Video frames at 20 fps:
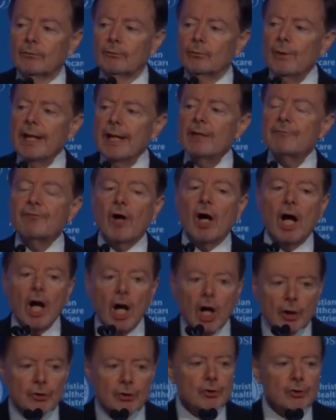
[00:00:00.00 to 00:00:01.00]
We have
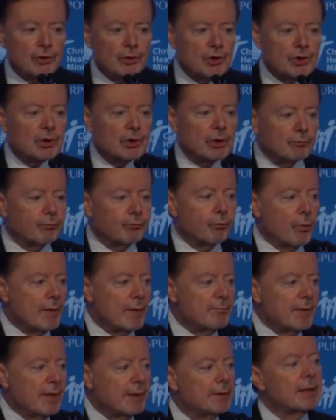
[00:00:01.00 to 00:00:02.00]
hundreds of
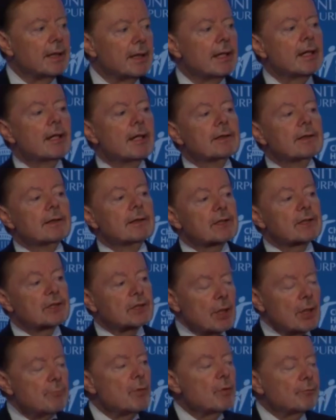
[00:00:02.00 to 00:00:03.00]
women,
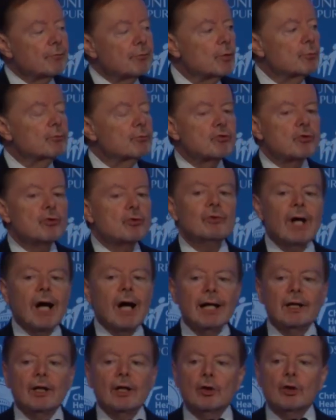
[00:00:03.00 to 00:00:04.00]
some of whom do
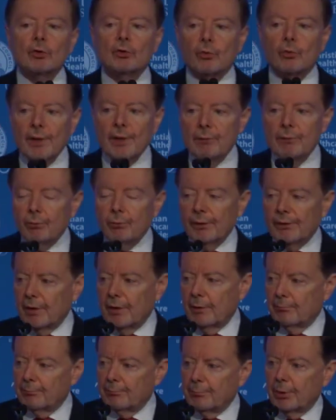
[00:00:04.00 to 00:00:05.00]
not agree
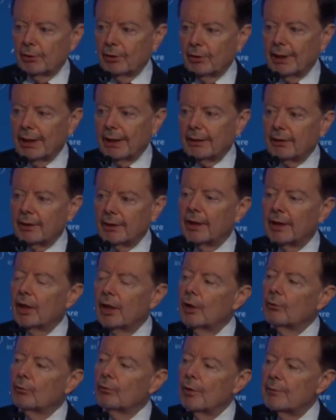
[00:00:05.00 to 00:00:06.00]
with him politically.
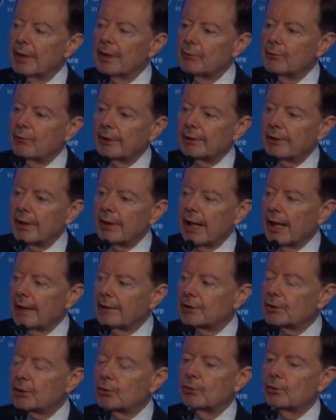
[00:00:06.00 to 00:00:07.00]
Women he went to
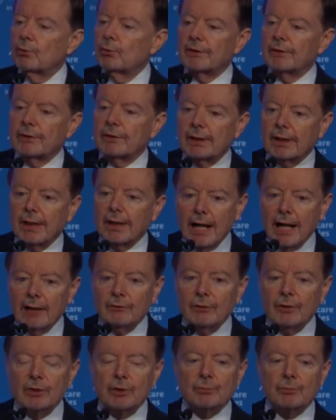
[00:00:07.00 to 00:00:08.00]
high school with, to
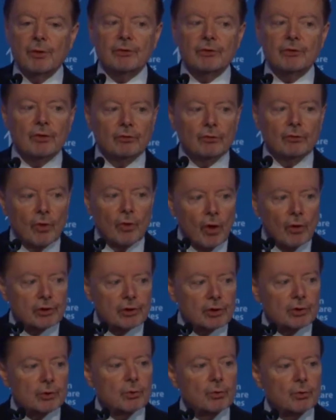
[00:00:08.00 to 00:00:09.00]
college with, to law
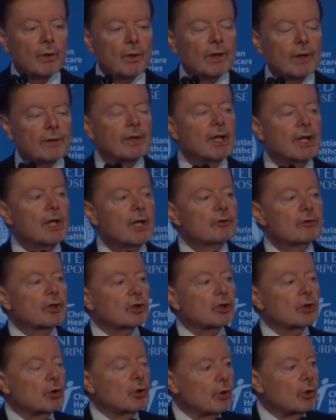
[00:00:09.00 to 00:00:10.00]
school with,
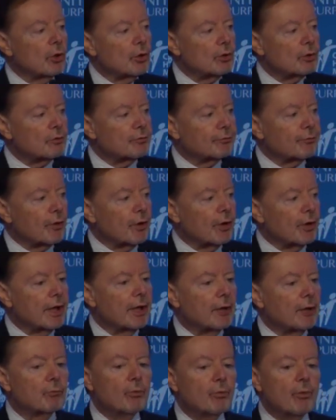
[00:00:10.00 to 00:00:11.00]
to clerked for
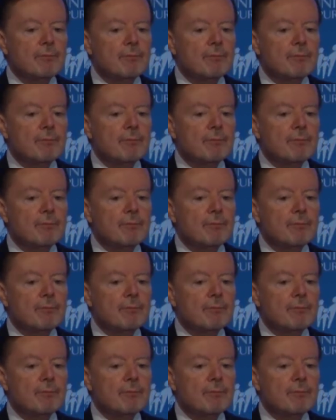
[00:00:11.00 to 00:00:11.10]
him.